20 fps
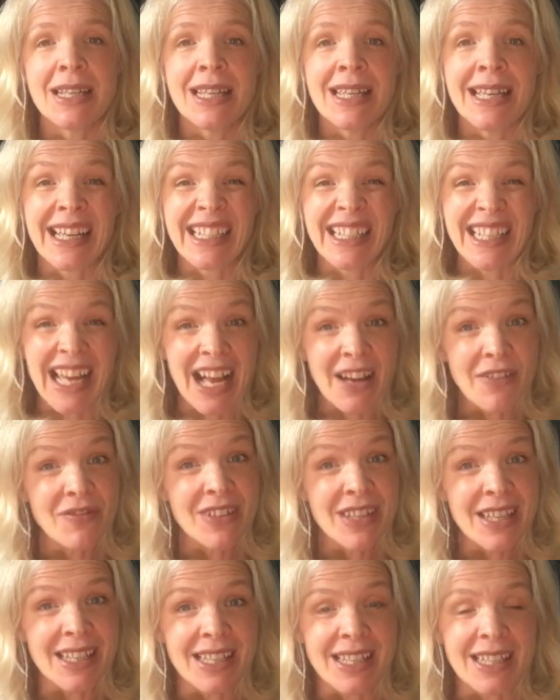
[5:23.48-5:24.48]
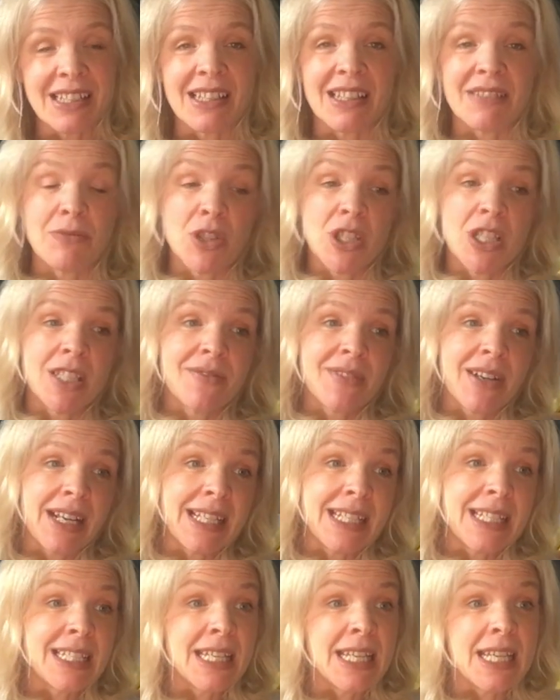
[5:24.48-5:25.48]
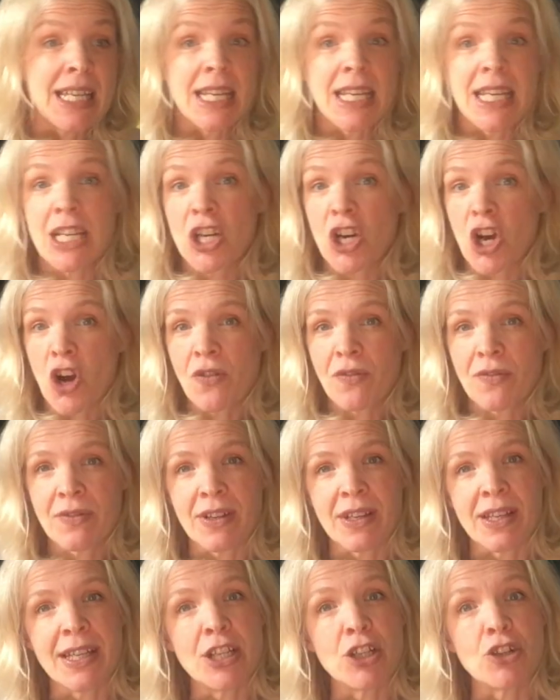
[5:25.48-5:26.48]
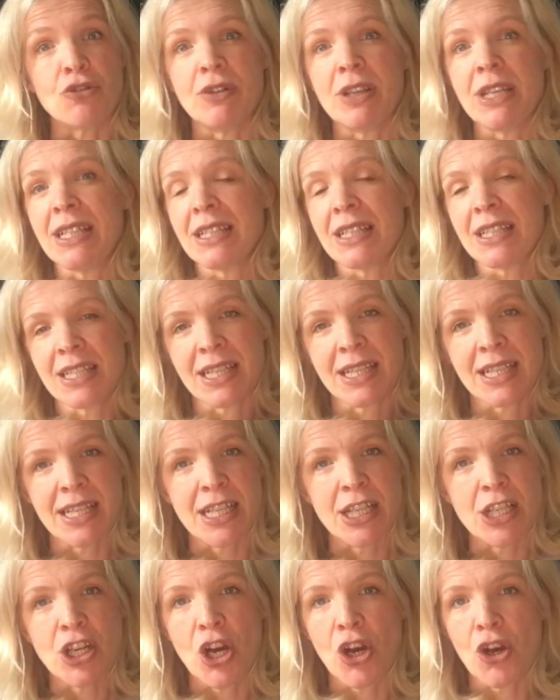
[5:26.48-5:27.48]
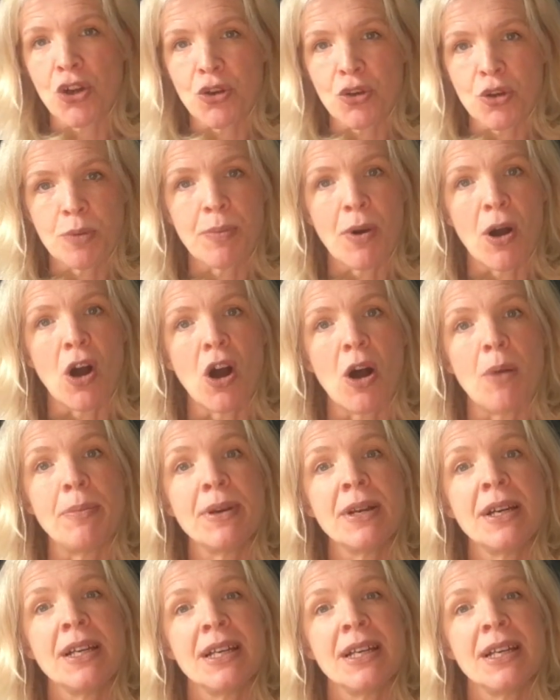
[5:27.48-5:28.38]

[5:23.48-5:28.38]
And caffeine, which is found in tea, coffee, green tea, Coke, pop,